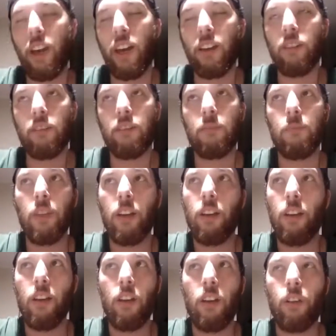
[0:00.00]
has
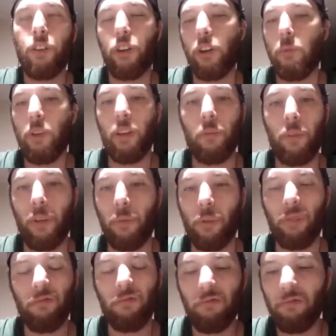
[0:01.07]
30 million
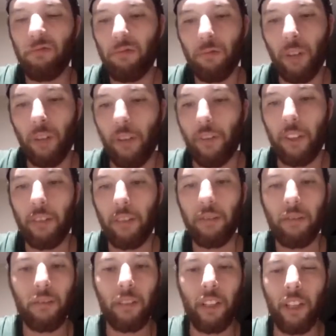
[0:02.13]
people roughly.
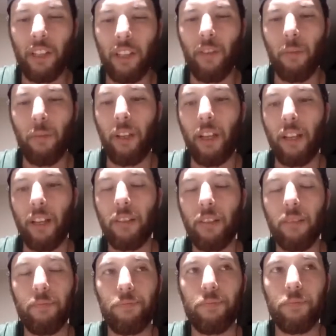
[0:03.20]
I think it's even a bit
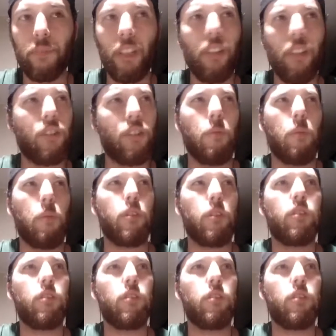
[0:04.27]
less. I think it might be